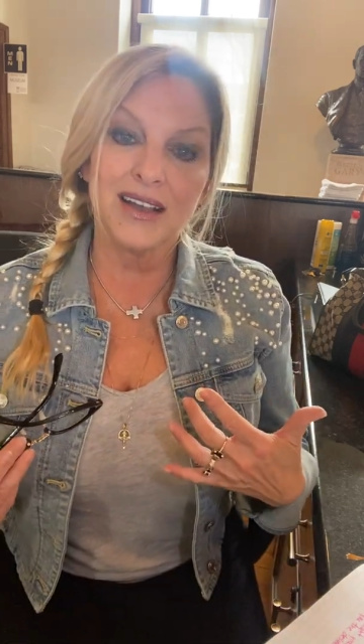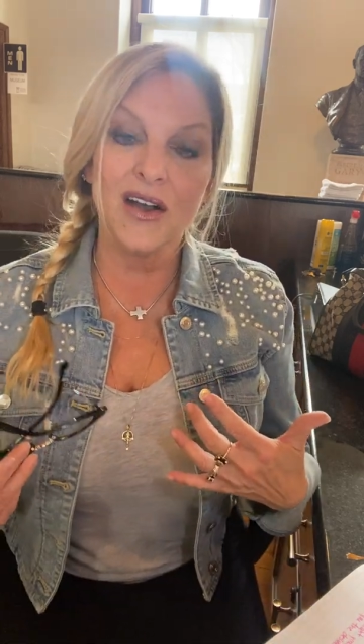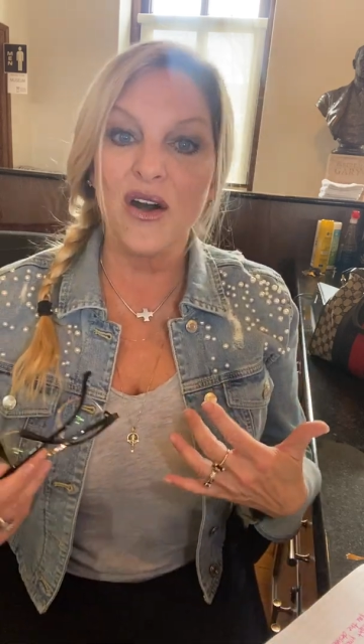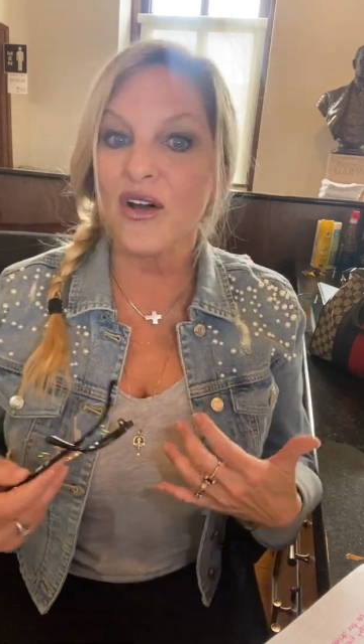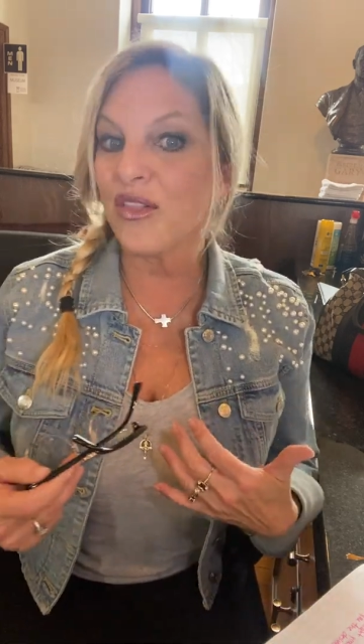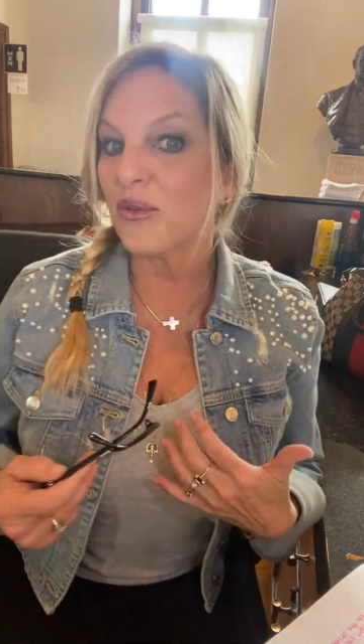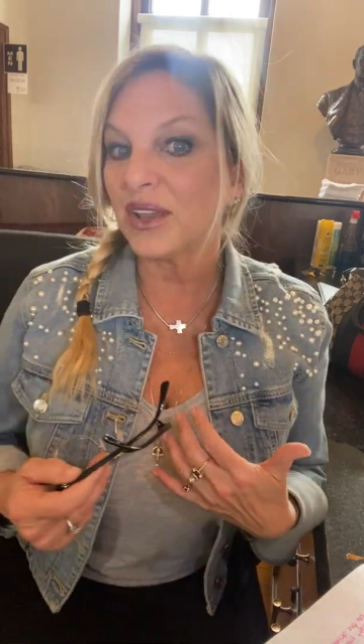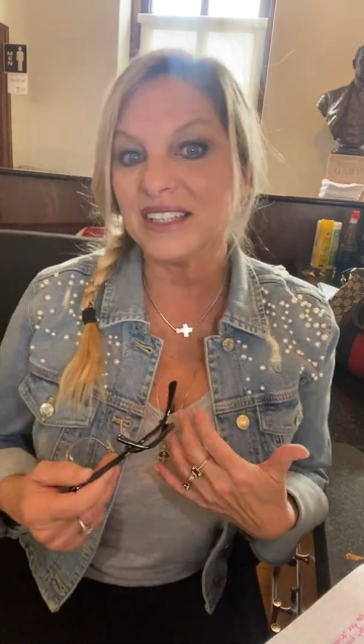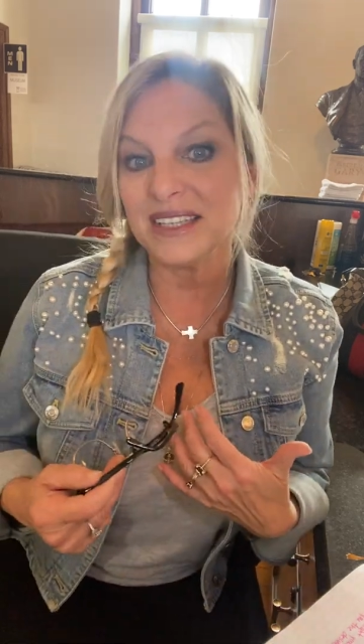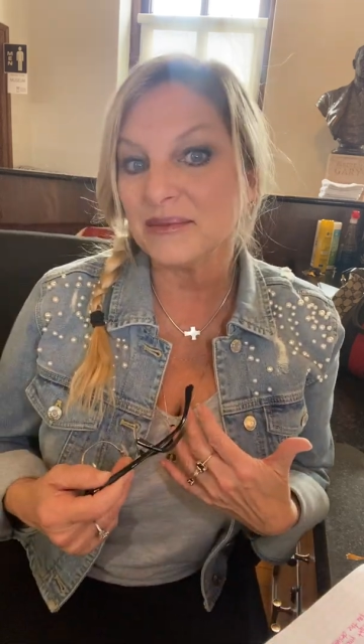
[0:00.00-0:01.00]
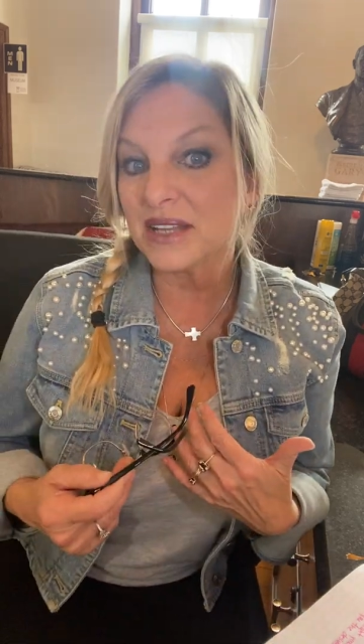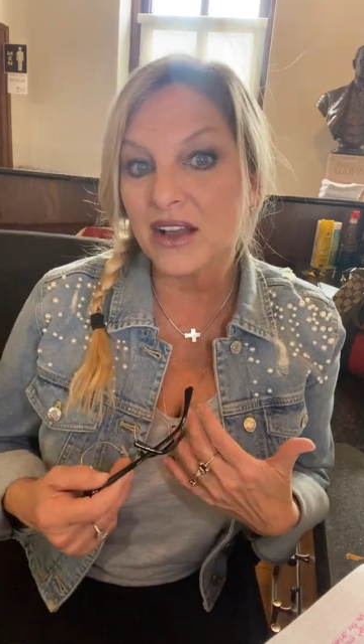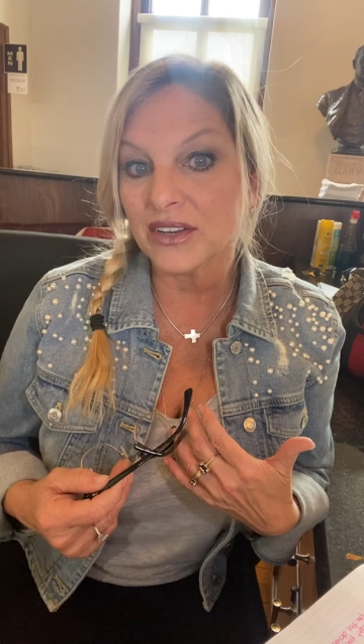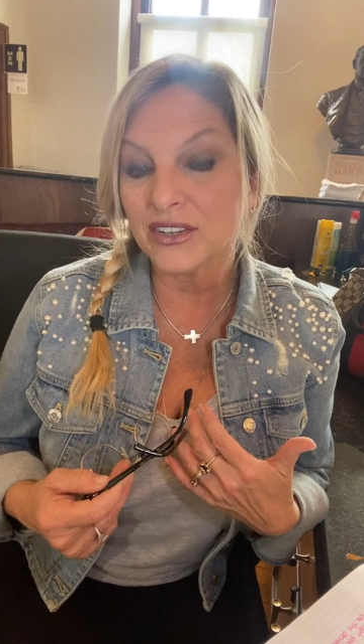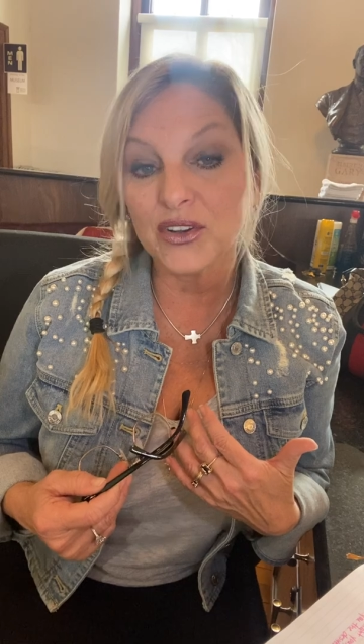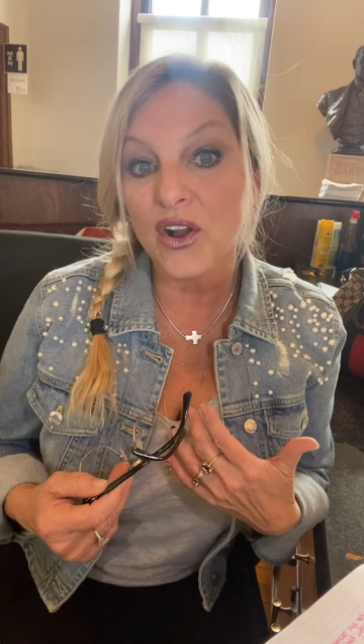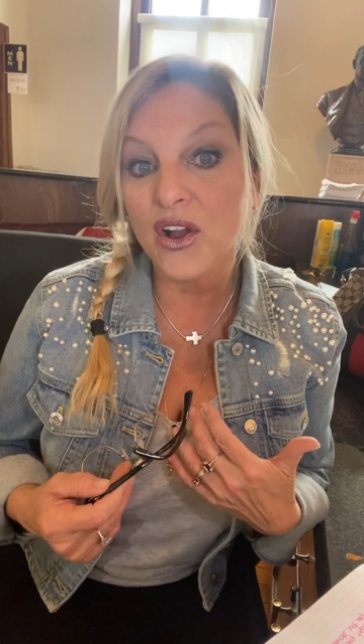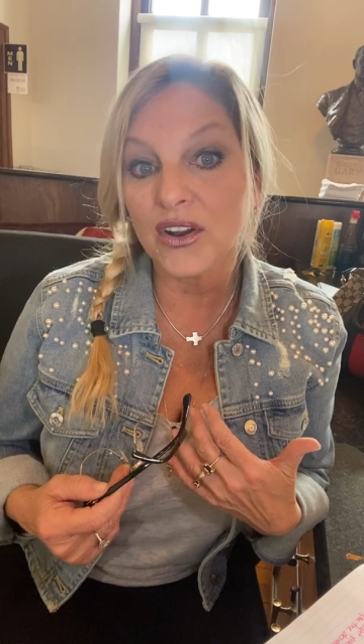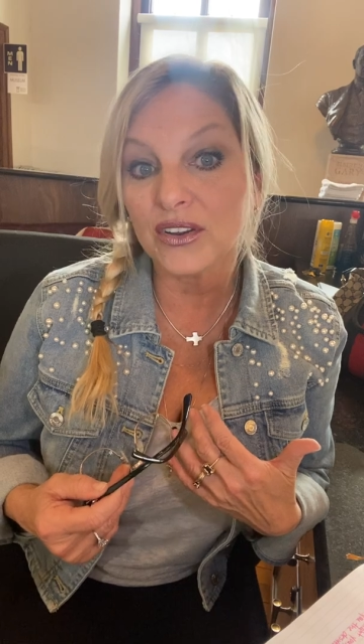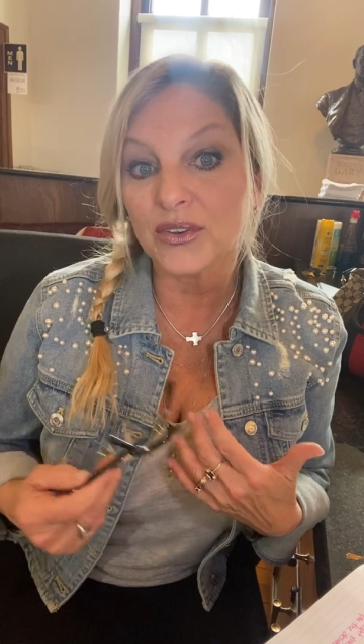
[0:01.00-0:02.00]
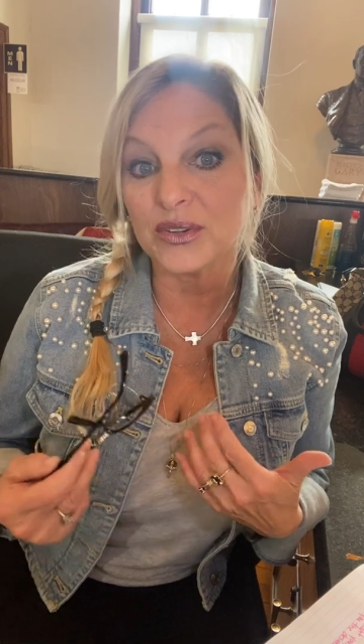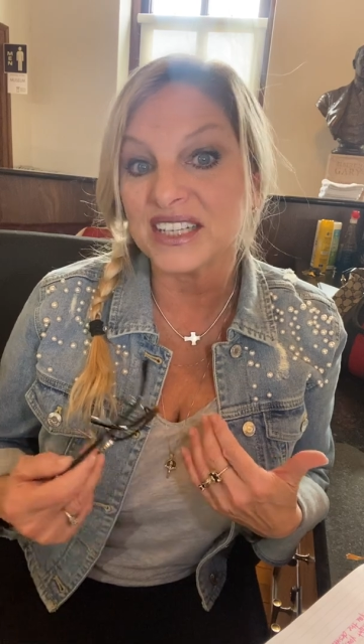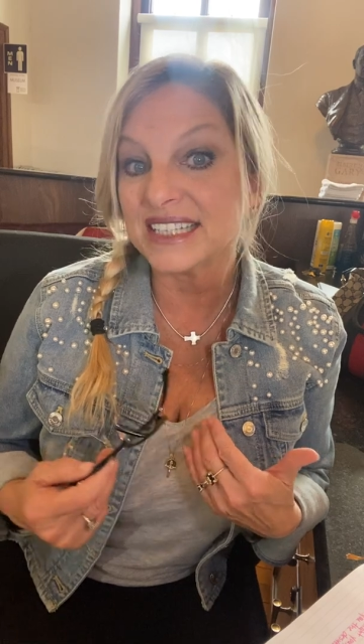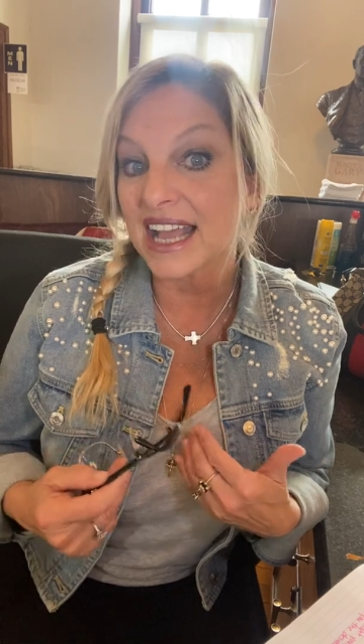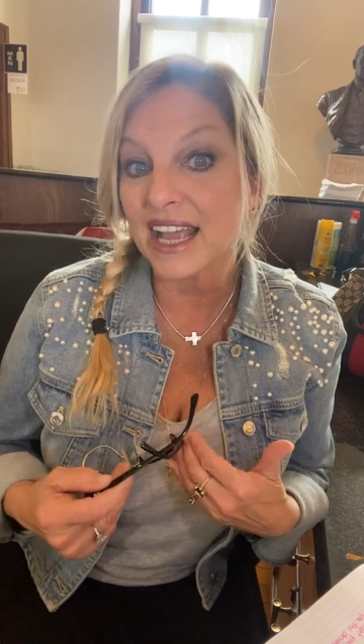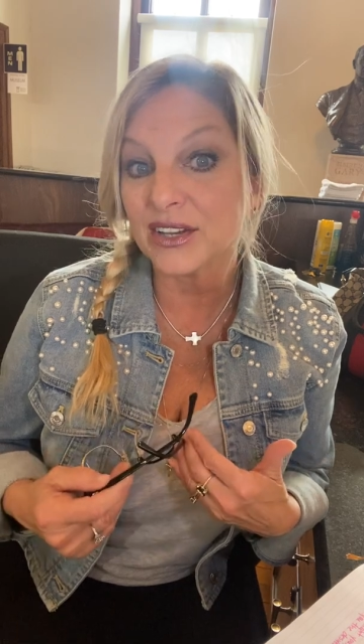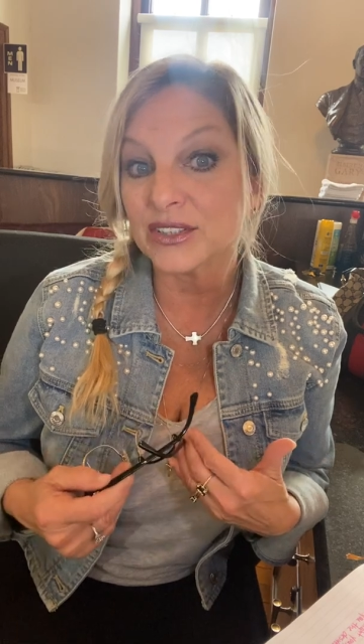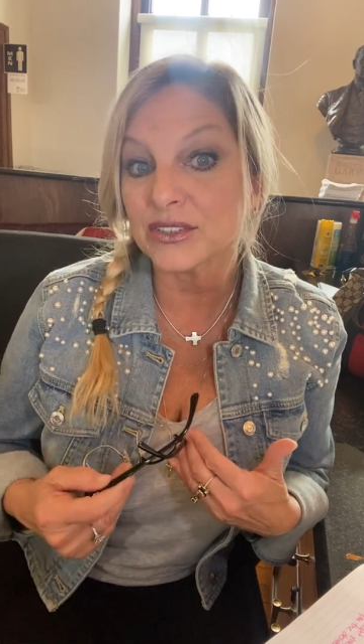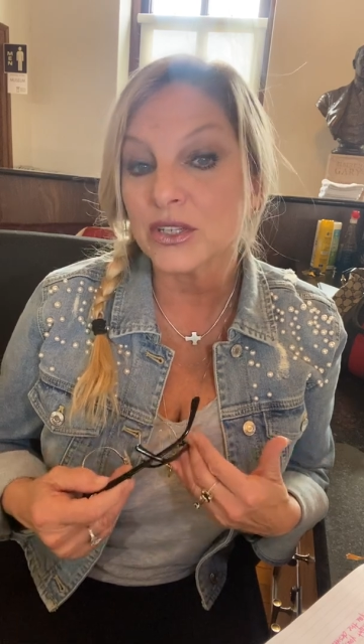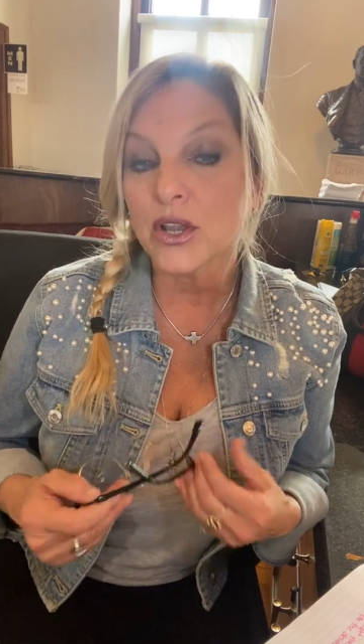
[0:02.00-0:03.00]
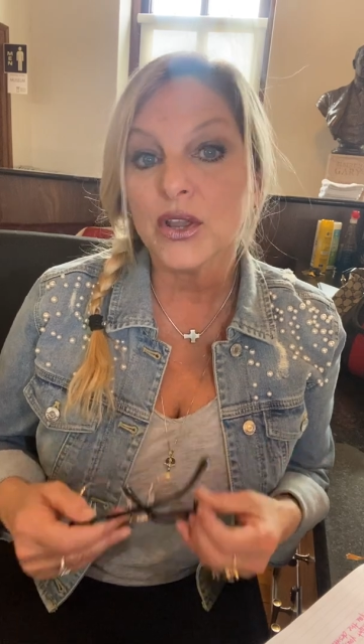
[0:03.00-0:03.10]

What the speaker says: all the way deep down in your heart, your desires,